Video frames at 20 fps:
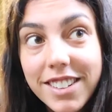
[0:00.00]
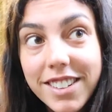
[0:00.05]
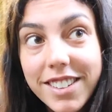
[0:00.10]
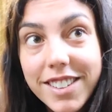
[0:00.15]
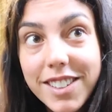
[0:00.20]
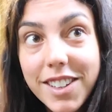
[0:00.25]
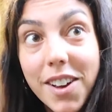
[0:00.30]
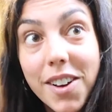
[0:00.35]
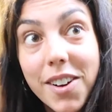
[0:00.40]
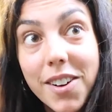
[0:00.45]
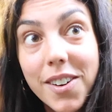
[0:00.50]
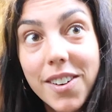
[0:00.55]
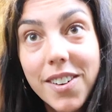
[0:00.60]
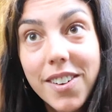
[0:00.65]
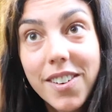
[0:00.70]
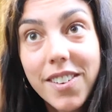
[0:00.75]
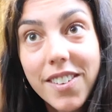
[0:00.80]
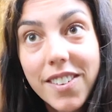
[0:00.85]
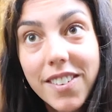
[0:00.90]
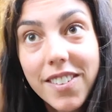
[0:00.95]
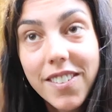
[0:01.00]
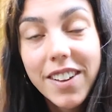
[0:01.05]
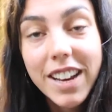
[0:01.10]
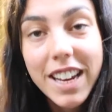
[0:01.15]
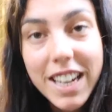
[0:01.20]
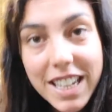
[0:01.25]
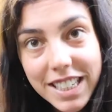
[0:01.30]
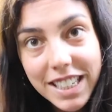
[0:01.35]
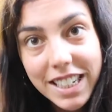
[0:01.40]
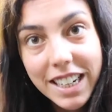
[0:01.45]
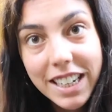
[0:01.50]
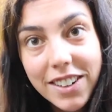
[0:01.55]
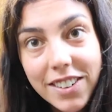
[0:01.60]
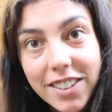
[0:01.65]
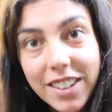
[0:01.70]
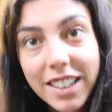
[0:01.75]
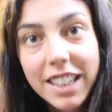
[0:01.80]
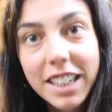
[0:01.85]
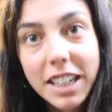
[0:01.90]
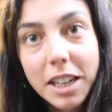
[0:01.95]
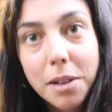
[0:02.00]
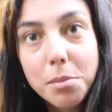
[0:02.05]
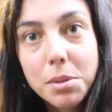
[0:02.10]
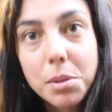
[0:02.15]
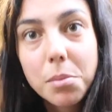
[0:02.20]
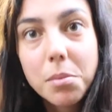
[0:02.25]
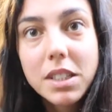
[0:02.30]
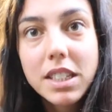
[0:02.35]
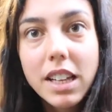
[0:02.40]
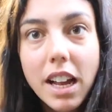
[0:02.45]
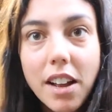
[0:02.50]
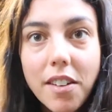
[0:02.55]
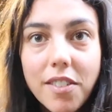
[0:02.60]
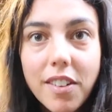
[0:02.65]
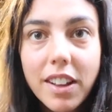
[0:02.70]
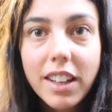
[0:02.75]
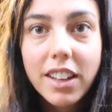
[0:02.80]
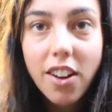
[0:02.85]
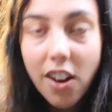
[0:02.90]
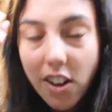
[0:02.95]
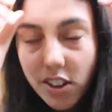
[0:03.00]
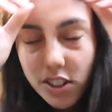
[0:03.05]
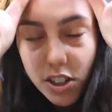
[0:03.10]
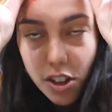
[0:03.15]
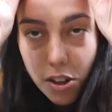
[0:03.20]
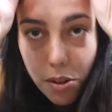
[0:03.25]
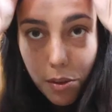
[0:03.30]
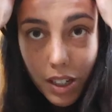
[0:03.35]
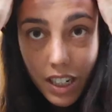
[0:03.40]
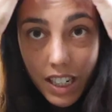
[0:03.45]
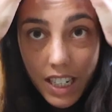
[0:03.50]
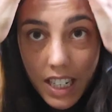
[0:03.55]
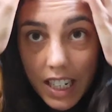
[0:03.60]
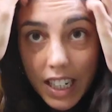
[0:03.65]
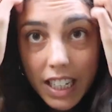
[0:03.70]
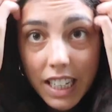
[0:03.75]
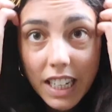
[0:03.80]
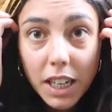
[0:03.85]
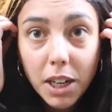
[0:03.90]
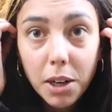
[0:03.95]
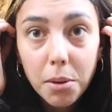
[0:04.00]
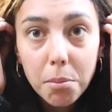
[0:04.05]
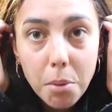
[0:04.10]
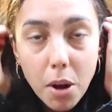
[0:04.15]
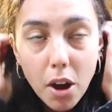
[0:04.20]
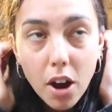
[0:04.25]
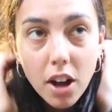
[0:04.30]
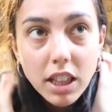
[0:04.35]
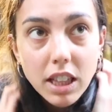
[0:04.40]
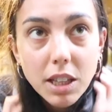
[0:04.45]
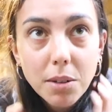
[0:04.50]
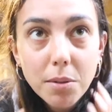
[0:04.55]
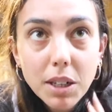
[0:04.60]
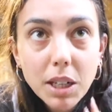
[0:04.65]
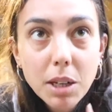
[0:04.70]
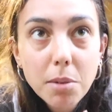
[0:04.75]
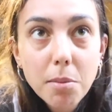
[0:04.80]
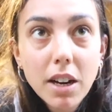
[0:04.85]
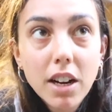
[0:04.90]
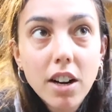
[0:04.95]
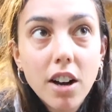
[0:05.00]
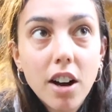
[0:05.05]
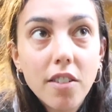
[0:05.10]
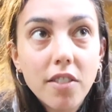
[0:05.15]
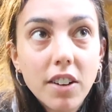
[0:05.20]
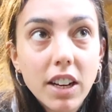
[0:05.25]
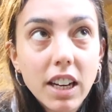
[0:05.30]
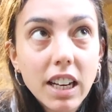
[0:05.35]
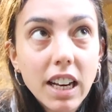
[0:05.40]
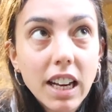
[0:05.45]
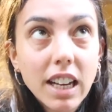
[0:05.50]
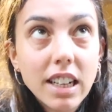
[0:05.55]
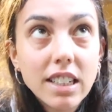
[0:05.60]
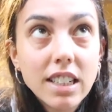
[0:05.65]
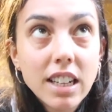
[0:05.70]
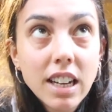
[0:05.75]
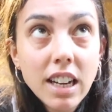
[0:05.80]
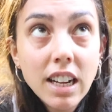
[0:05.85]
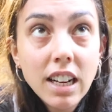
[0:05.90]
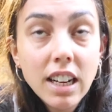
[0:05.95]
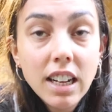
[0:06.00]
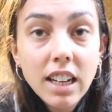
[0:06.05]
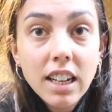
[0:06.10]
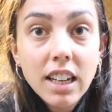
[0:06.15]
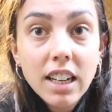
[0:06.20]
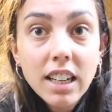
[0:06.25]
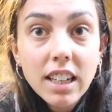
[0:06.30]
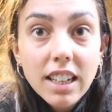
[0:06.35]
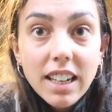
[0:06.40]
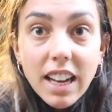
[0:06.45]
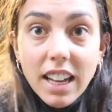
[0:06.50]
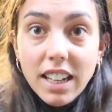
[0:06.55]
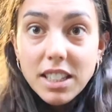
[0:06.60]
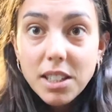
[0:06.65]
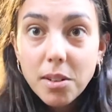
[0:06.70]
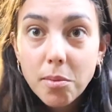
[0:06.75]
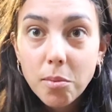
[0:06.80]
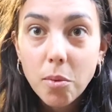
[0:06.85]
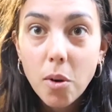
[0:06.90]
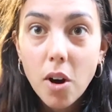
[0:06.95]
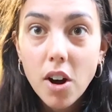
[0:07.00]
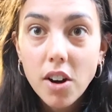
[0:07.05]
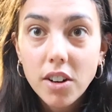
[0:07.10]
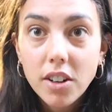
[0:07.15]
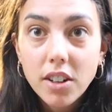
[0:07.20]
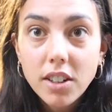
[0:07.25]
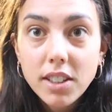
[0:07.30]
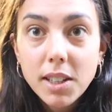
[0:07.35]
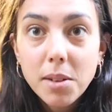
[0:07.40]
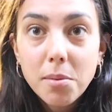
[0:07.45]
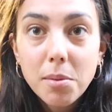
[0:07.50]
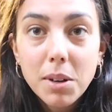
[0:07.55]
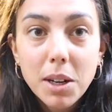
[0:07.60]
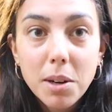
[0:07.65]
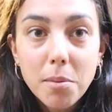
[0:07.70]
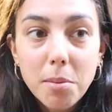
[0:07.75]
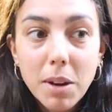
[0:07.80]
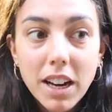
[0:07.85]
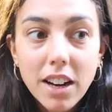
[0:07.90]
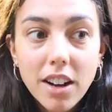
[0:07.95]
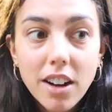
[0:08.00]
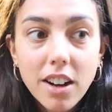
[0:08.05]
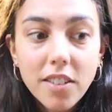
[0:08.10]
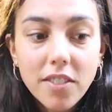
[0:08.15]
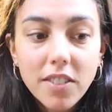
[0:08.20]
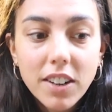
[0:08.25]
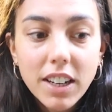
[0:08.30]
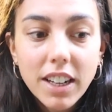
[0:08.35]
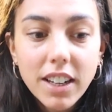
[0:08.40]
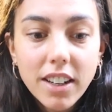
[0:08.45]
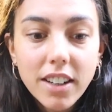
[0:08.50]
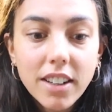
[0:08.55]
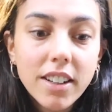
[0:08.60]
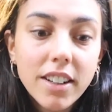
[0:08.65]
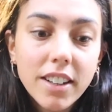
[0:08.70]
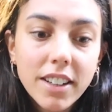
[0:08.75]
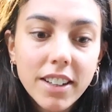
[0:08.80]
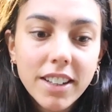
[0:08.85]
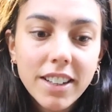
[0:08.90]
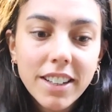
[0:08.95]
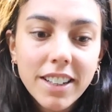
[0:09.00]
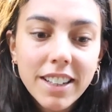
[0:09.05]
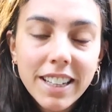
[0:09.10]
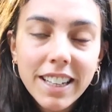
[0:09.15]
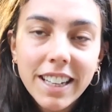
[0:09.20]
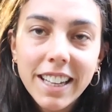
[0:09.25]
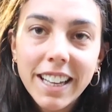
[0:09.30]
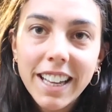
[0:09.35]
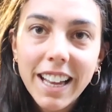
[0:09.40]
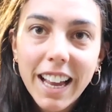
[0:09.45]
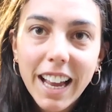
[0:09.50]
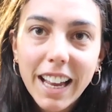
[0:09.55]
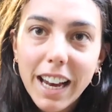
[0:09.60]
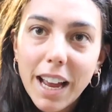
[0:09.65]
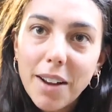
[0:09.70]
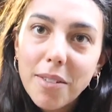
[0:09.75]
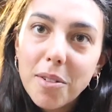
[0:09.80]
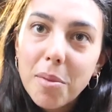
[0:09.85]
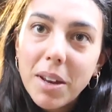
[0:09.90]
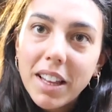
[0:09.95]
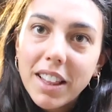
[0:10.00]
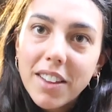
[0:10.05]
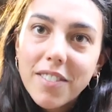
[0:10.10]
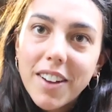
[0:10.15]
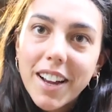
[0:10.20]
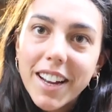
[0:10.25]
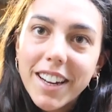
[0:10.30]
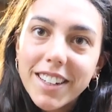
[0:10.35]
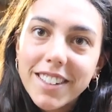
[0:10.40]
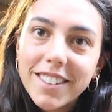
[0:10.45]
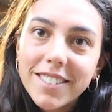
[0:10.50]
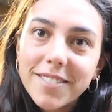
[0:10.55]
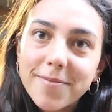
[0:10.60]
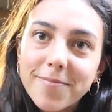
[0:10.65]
So he's gonna go and clean up some stuff, and also we need to clean our pot that we're gonna make coffee in and get some water somewhere to make coffee, and I will make the fire.